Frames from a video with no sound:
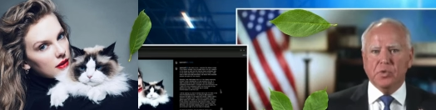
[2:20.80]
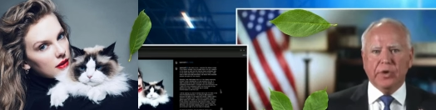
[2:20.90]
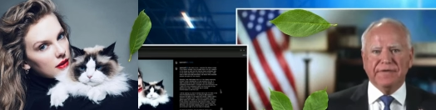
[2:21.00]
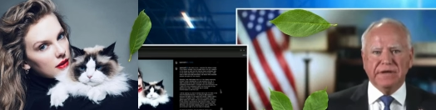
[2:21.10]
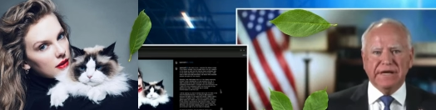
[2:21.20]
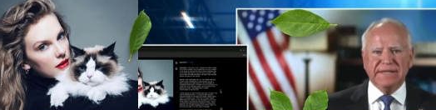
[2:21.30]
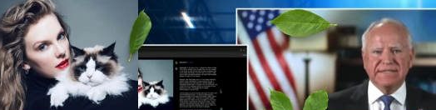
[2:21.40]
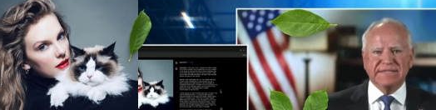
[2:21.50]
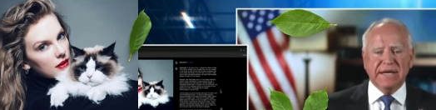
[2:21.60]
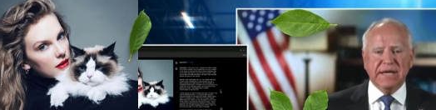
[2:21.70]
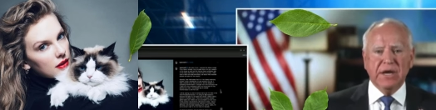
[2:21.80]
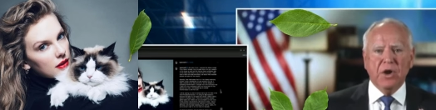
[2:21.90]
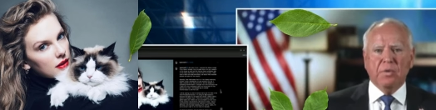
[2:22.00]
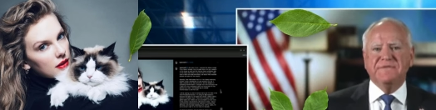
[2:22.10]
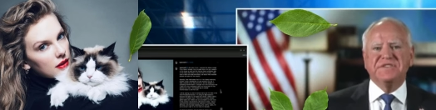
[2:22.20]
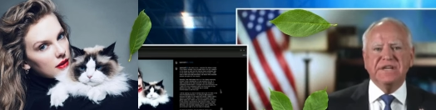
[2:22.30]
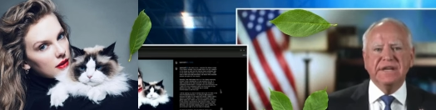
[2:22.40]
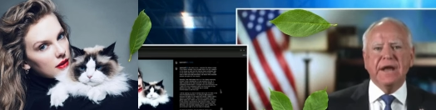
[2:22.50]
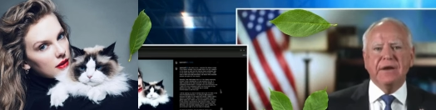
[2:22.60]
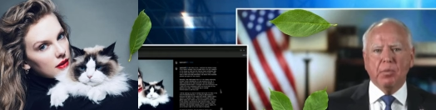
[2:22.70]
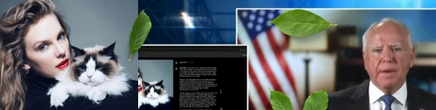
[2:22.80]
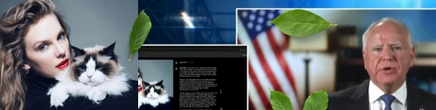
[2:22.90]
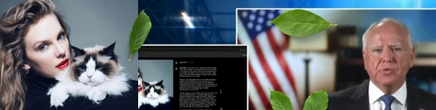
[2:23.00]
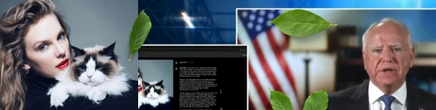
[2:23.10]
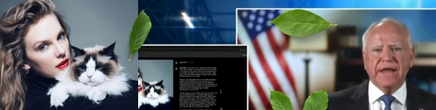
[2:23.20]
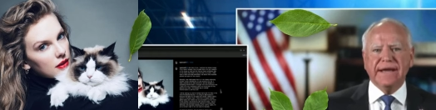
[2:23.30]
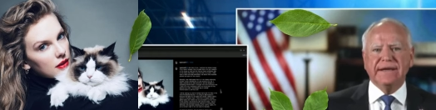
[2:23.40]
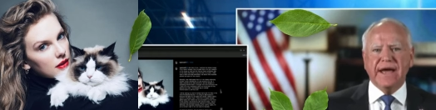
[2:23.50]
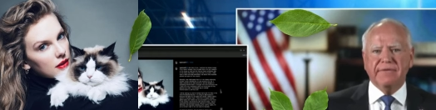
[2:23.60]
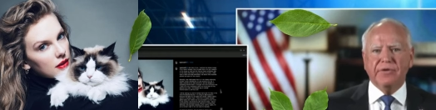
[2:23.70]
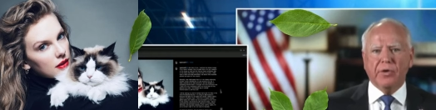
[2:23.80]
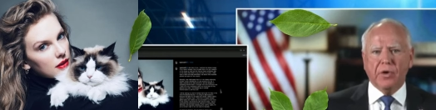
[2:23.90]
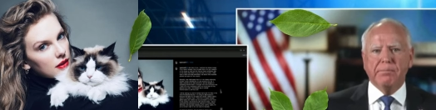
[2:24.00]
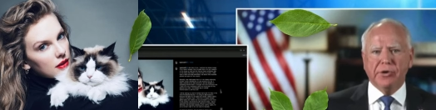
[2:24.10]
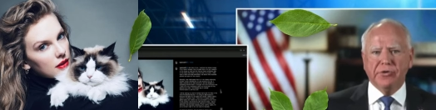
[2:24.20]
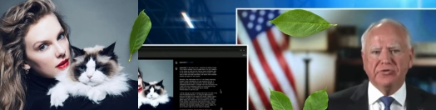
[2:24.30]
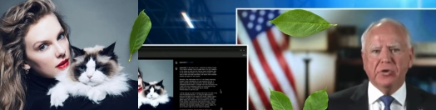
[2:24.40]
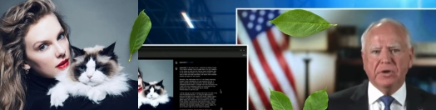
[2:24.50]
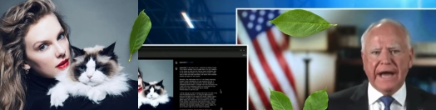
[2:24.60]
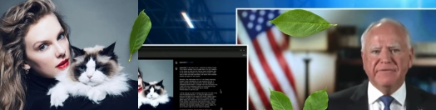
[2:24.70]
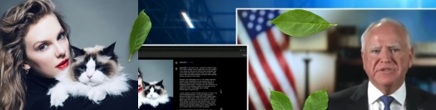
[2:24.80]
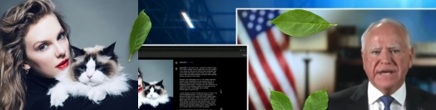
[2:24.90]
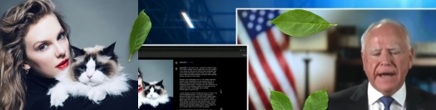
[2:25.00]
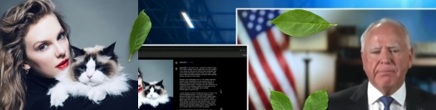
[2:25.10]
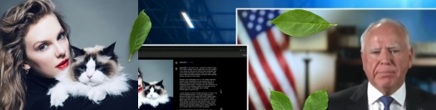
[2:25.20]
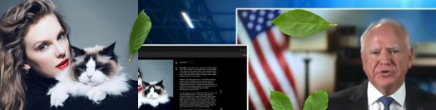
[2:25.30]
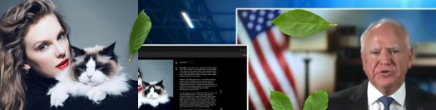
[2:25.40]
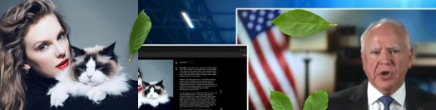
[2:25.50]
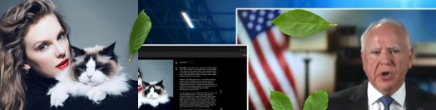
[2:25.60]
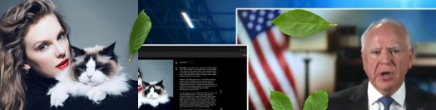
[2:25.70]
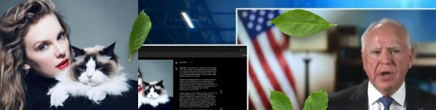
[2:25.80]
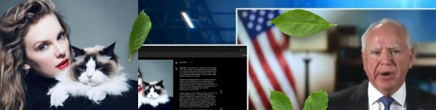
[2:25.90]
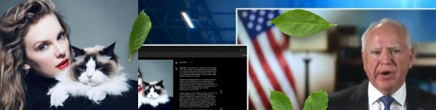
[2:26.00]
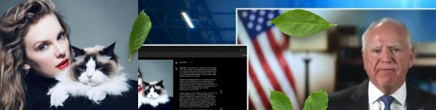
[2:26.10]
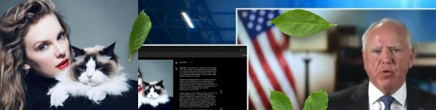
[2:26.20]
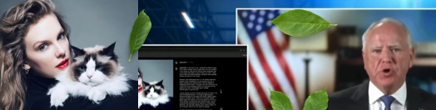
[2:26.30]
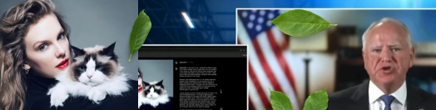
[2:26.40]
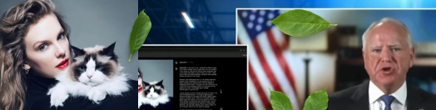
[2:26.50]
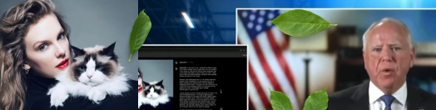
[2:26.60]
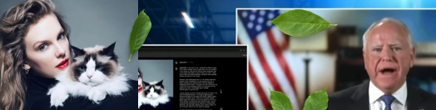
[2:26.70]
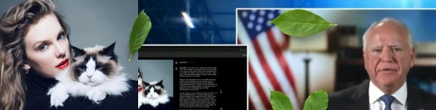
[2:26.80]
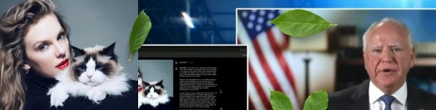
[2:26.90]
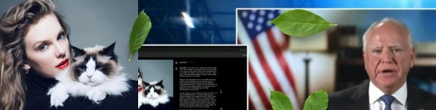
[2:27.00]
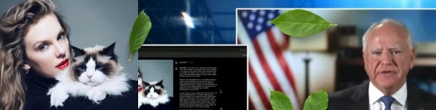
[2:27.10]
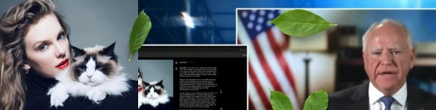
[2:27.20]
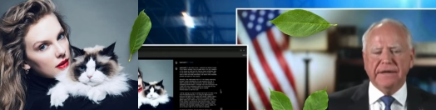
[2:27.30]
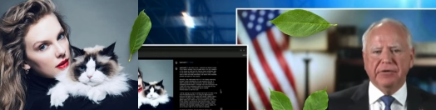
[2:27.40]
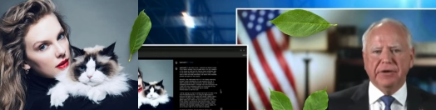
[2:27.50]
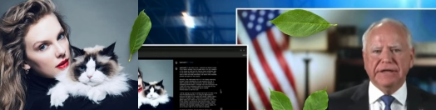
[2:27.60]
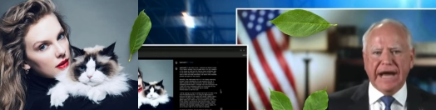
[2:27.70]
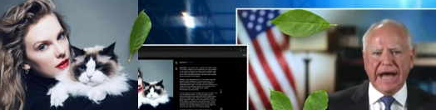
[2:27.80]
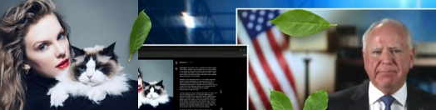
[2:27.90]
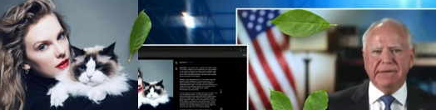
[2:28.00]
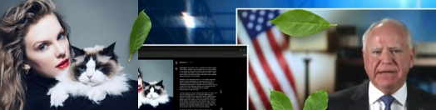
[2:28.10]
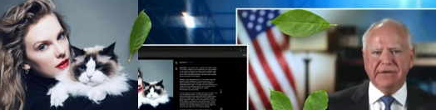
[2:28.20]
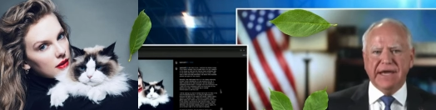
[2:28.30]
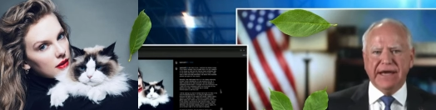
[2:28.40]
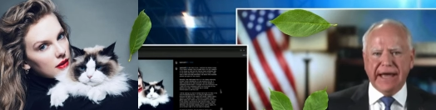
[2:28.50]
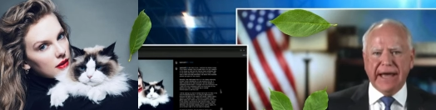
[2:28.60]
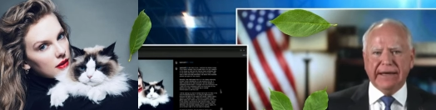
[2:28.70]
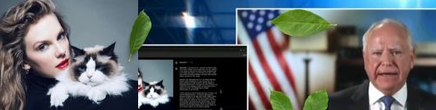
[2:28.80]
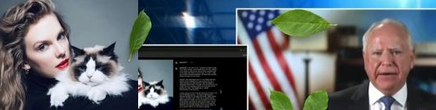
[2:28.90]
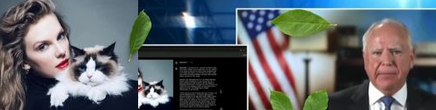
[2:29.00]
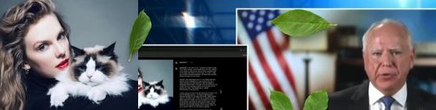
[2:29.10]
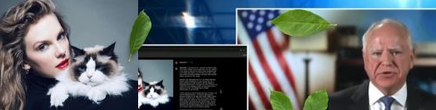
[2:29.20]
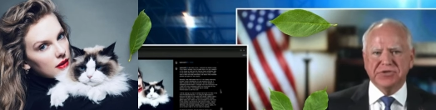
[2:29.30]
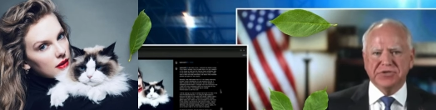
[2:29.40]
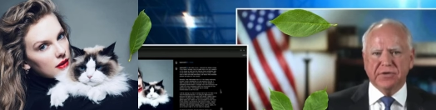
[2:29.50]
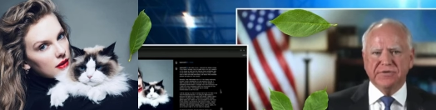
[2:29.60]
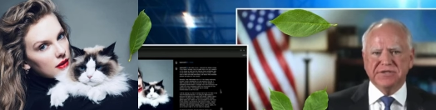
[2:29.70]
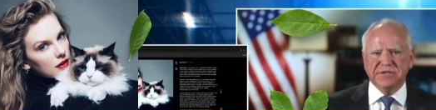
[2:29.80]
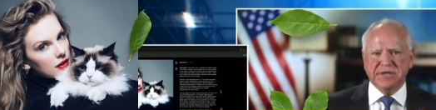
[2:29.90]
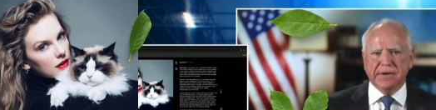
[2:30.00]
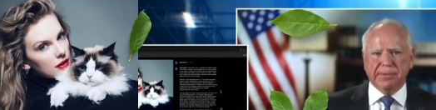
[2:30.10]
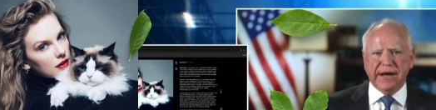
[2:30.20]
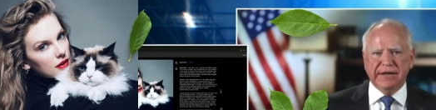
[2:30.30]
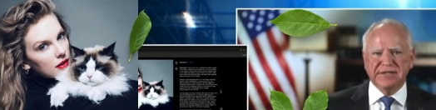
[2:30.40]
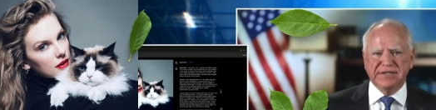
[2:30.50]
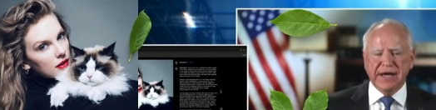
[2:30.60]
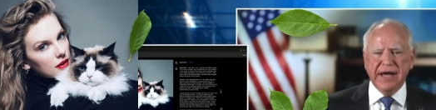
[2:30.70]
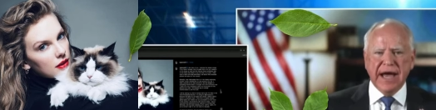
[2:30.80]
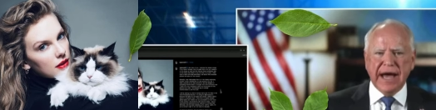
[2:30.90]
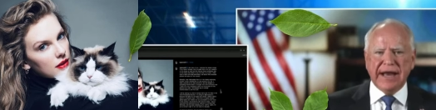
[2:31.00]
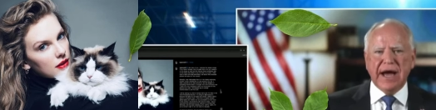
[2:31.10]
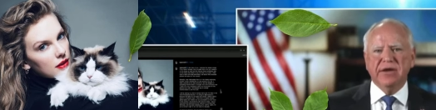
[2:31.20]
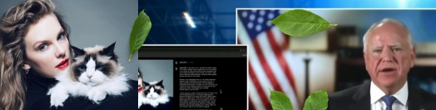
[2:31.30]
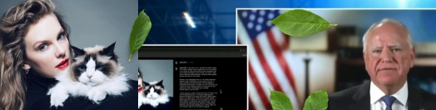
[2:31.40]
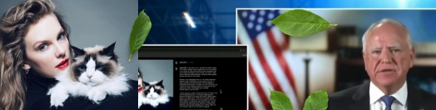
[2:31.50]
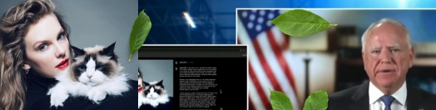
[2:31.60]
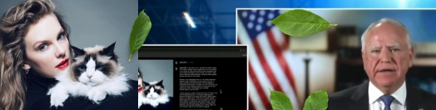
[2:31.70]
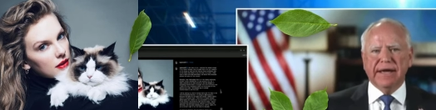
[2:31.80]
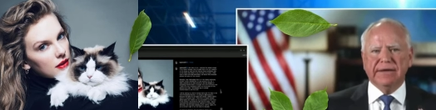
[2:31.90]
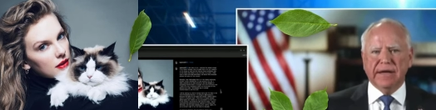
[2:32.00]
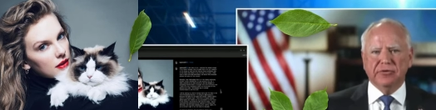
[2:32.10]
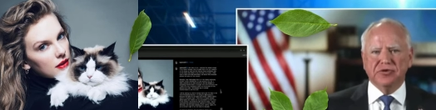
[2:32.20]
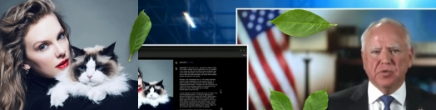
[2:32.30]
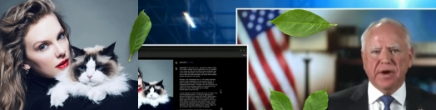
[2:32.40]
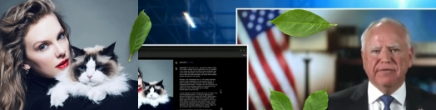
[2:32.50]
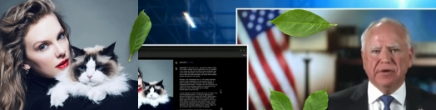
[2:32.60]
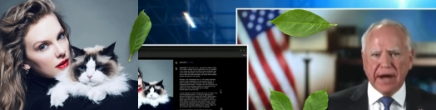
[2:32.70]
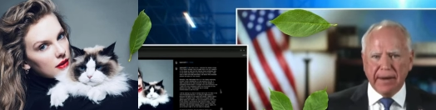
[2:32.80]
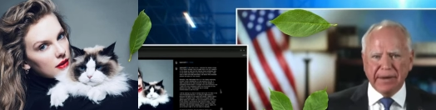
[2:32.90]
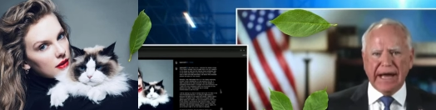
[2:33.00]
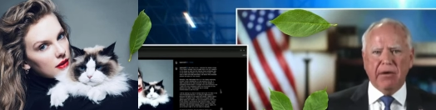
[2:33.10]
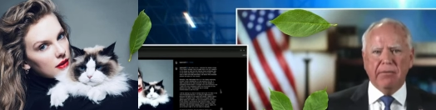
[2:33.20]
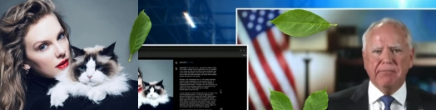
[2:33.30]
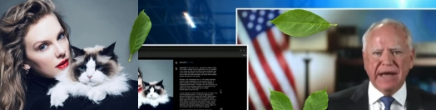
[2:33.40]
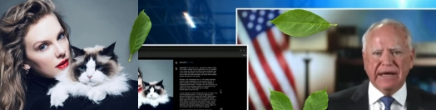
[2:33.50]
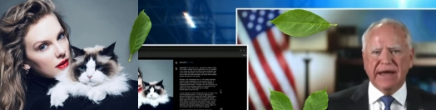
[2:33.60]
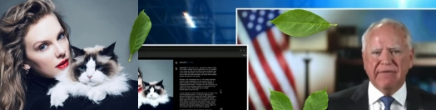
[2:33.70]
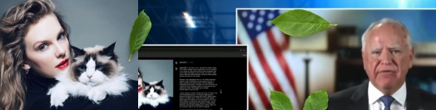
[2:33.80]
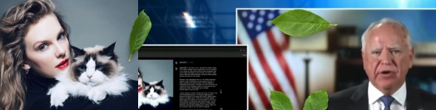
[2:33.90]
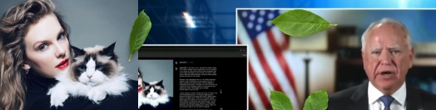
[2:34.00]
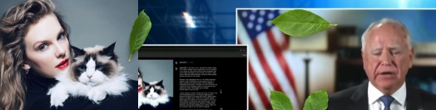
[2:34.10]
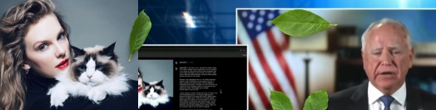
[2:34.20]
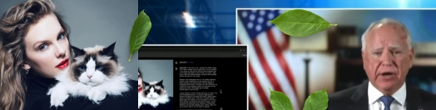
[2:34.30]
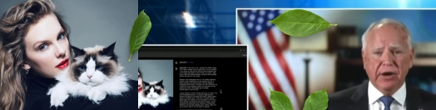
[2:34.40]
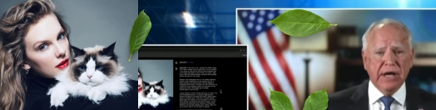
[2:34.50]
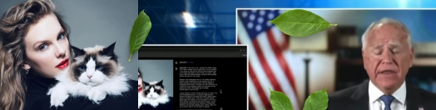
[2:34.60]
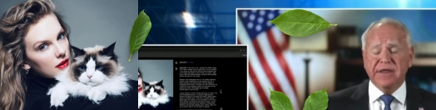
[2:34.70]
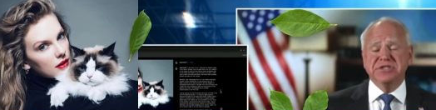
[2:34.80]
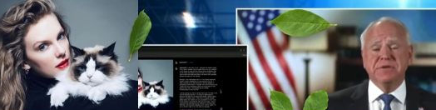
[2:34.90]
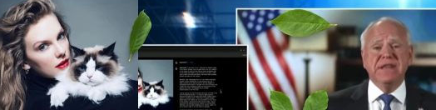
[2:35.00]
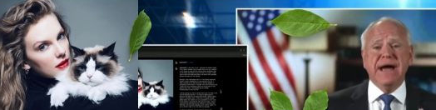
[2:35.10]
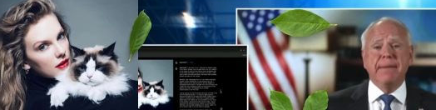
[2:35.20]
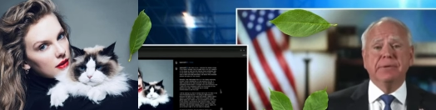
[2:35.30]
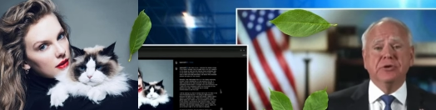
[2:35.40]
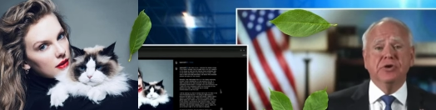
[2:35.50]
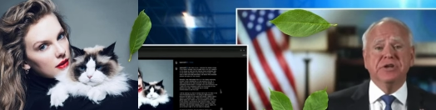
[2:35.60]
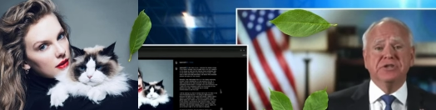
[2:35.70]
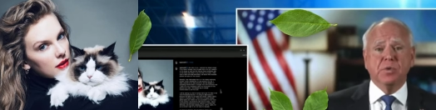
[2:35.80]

Speaker 1: who were at the D N C. We've seen it out of women who would like to have their own personal lives kept personal, but are forced to go out there because they nearly died because they can't get abortion services in a pregnancy. And now you have somebody like Taylor Swift coming out, making that very clear. This would be the opportunity,